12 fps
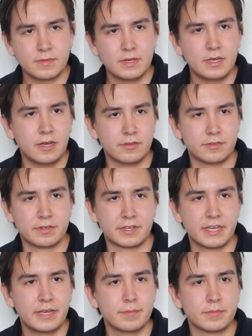How did the
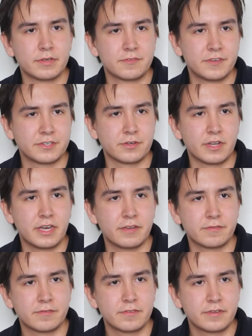game affect your life?
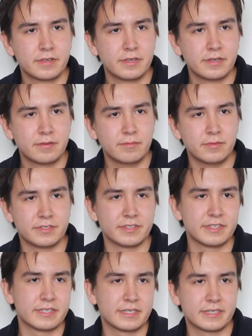Was it a
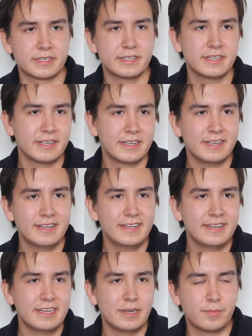
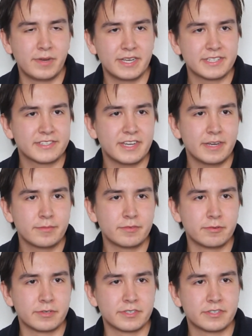pastime, or
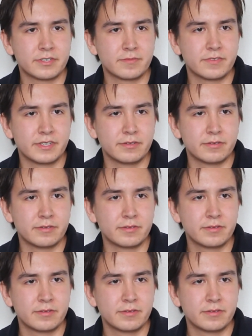was it something you